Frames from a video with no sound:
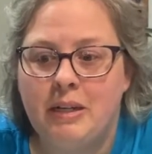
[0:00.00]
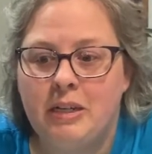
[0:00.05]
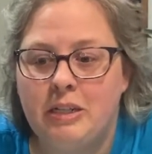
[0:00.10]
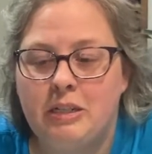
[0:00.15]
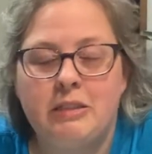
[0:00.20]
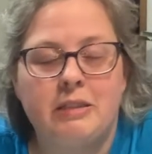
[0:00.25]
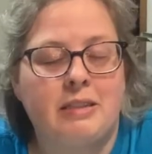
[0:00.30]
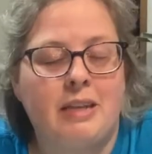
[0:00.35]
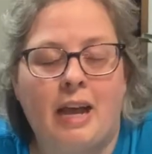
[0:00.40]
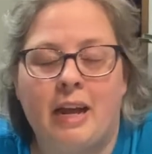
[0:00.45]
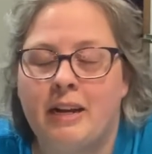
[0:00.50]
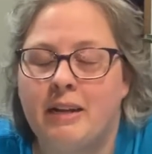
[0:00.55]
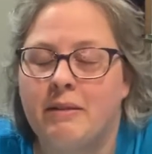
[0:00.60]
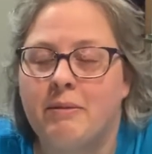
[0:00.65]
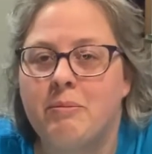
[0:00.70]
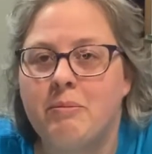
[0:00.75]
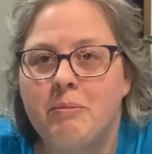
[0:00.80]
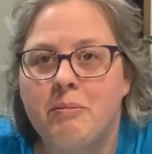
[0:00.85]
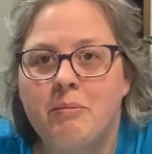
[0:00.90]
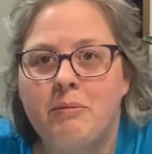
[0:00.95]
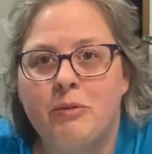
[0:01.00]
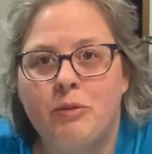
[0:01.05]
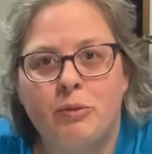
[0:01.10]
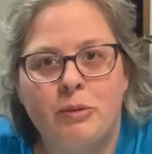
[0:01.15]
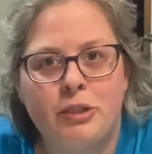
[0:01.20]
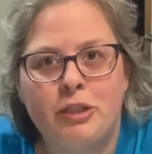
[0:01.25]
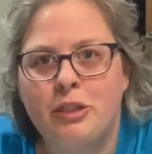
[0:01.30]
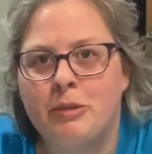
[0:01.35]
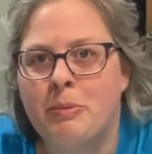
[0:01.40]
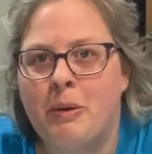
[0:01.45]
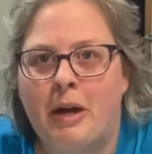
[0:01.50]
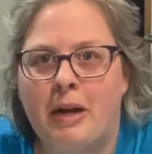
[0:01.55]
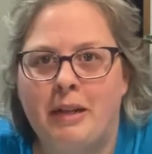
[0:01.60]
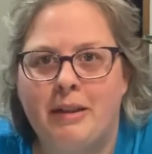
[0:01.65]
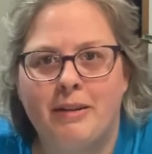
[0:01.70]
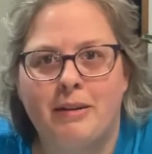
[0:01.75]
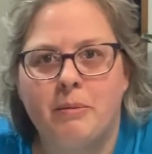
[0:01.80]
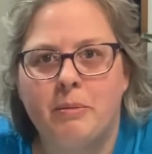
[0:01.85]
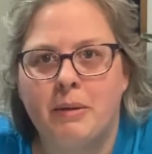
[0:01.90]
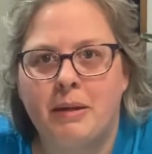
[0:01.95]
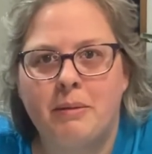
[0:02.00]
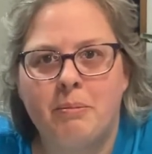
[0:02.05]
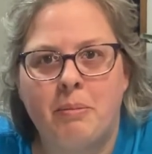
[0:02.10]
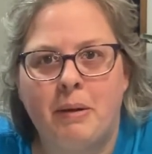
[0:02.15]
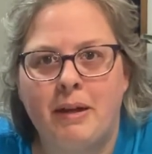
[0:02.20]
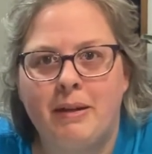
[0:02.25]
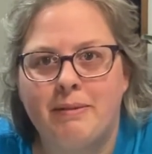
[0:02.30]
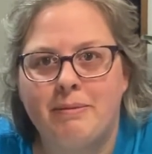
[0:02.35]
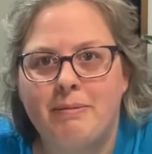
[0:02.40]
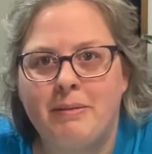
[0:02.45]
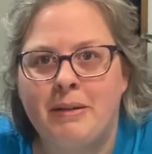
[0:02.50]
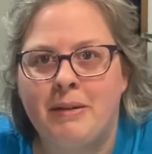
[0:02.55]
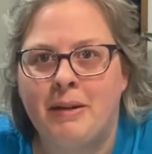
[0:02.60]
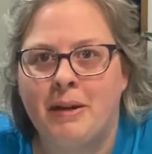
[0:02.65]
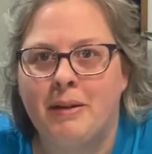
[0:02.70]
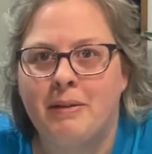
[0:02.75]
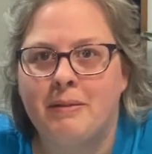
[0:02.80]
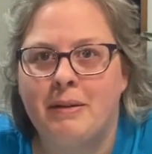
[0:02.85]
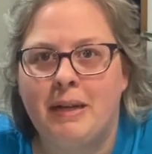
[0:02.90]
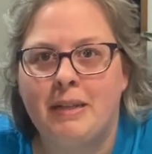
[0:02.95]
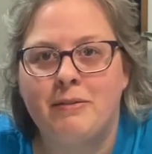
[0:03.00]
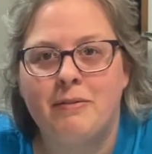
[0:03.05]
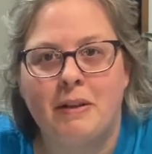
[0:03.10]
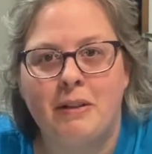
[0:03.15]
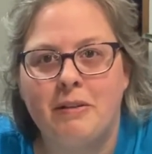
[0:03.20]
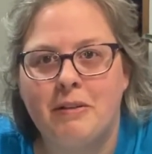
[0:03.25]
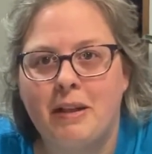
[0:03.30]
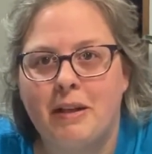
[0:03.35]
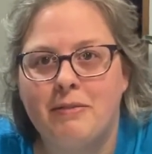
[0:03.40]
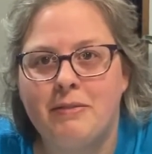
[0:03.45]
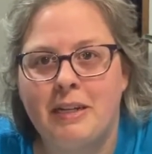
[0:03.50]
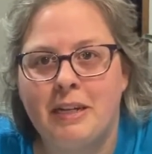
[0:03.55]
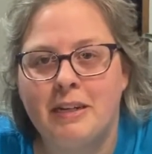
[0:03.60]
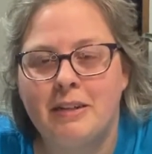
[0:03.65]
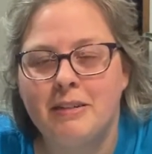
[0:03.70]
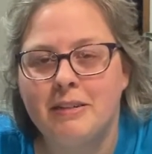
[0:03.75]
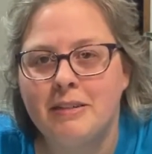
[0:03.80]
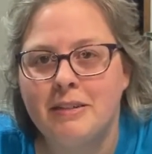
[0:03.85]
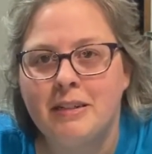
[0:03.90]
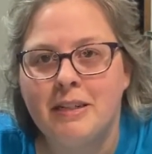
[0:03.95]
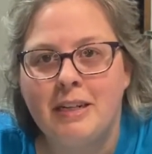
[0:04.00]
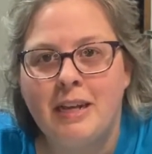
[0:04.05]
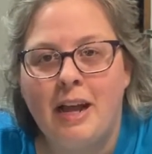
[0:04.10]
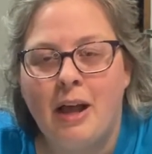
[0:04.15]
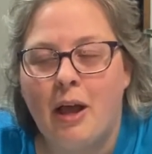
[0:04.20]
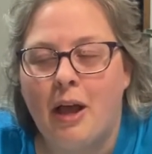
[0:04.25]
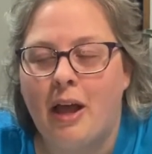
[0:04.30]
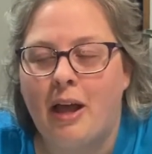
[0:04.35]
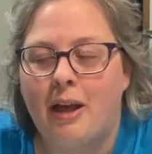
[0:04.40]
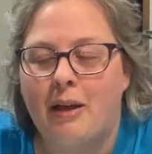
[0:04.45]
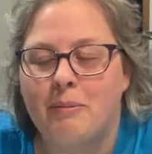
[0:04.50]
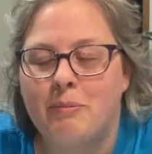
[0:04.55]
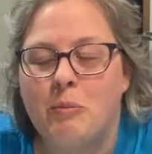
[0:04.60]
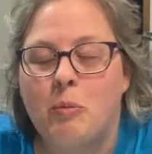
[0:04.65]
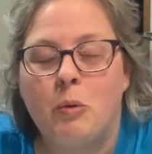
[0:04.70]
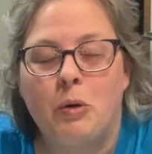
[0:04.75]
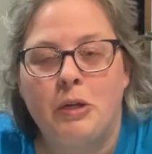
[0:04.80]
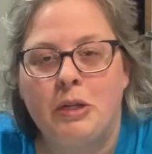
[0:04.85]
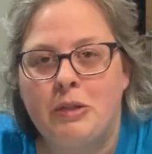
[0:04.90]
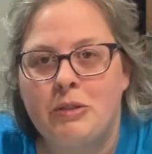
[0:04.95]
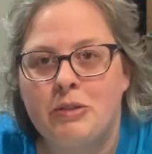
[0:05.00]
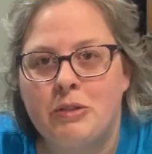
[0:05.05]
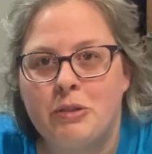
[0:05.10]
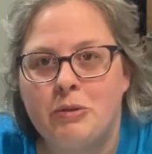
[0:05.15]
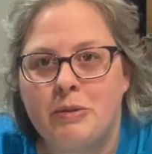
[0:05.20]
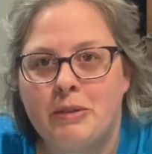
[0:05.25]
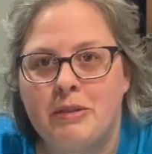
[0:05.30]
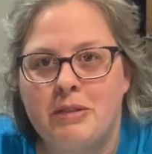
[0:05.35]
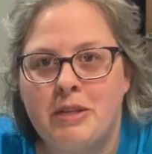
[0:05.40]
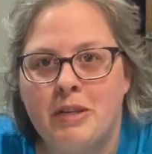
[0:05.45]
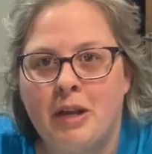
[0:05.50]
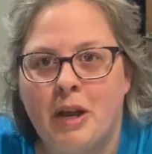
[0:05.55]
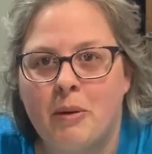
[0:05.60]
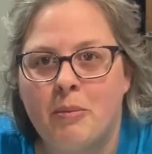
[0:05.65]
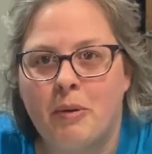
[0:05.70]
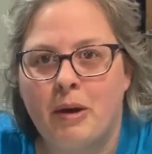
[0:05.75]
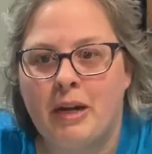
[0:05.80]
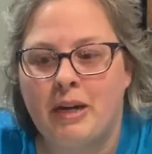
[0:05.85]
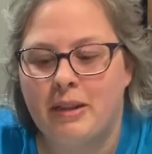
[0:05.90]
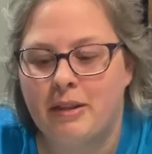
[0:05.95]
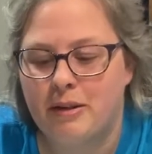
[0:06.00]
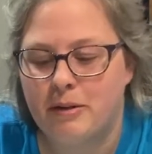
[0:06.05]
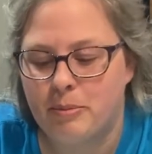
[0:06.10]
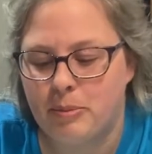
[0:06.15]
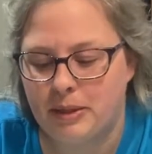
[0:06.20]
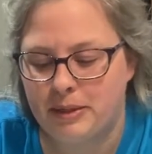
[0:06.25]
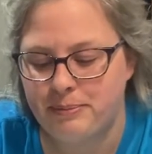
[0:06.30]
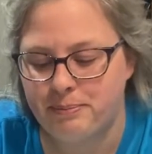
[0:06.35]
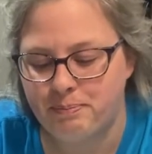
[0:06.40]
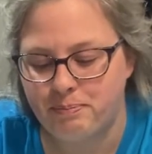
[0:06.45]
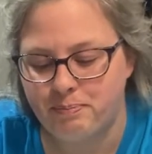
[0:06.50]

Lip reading: Just gotta twist your brain a little bit. But you know, as fellow left-hander, we're used to twisting our brain a little bit.